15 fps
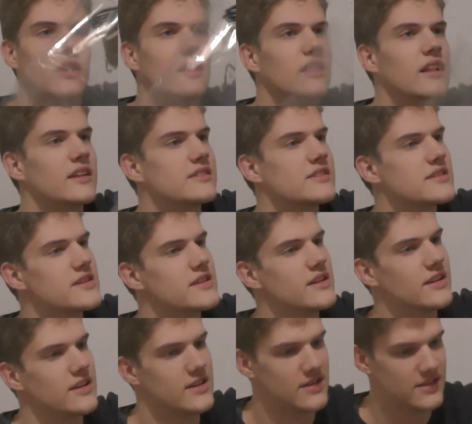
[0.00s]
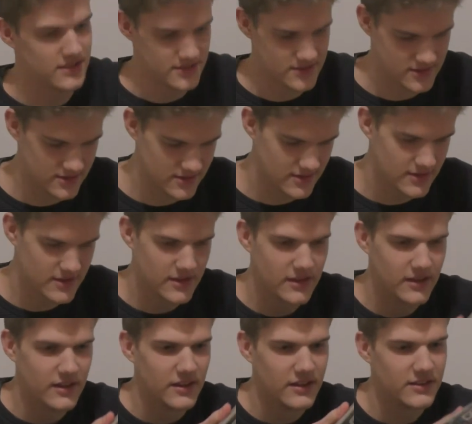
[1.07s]
let's see.
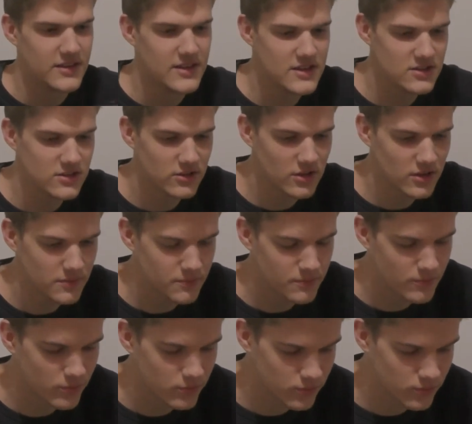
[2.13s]
These look